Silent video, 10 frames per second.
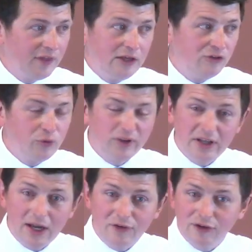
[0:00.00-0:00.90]
things you would
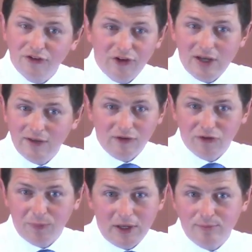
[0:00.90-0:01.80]
never see in the
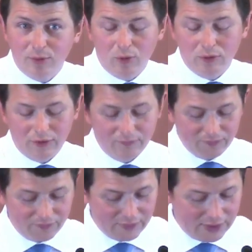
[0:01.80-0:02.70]
speedboat.
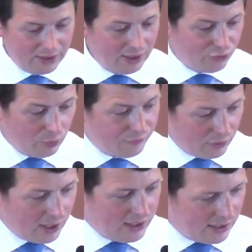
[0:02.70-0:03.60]
So if
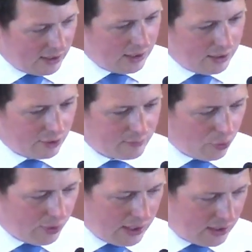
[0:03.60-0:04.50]
you like, in our
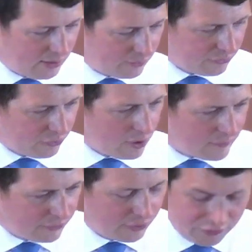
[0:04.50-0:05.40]
morning
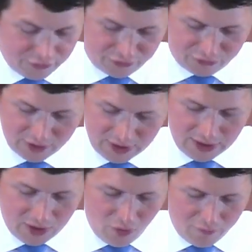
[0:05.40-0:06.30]
services
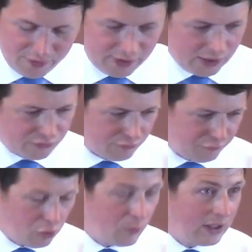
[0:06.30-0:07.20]
over the next
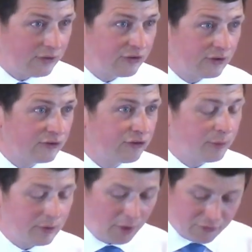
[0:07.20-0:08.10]
few weeks and
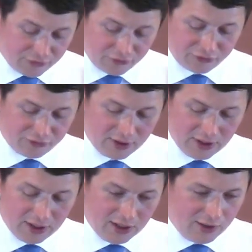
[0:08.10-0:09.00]
summer months,
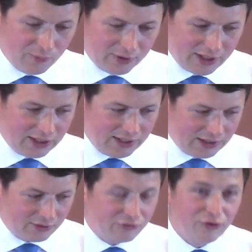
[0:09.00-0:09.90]
we're getting
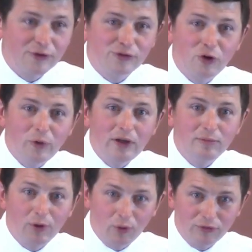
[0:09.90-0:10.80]
into the
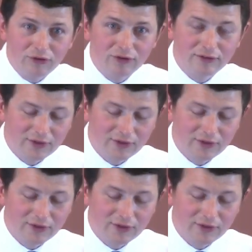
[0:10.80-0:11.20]
rowing boat.